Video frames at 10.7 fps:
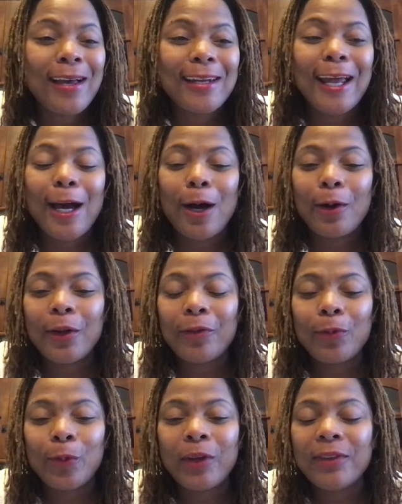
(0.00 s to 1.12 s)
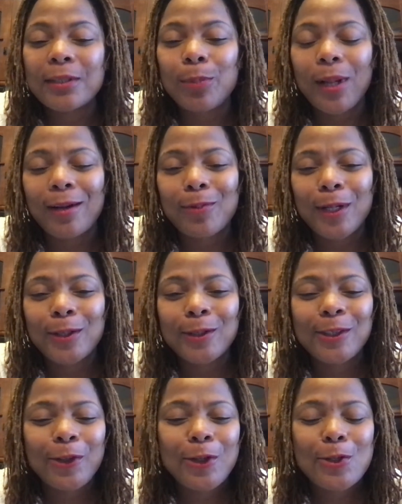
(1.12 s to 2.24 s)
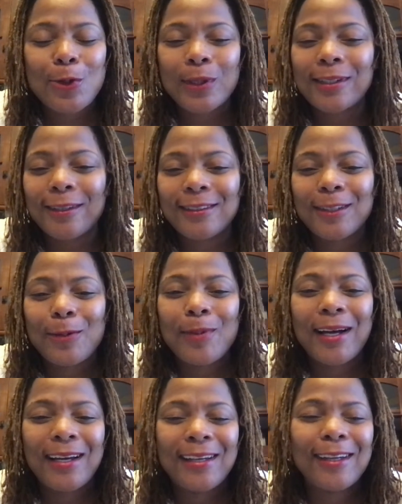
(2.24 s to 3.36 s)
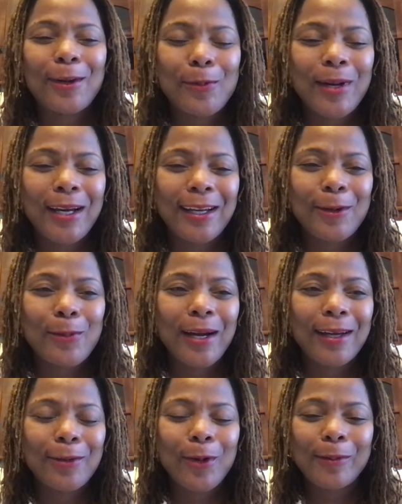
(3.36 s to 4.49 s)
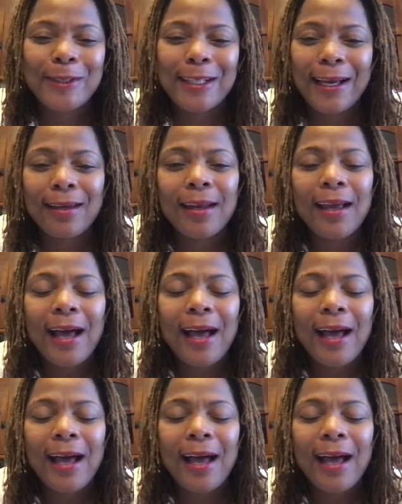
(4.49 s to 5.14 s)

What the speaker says: Now, in previous blog posts, you could do a search on my website.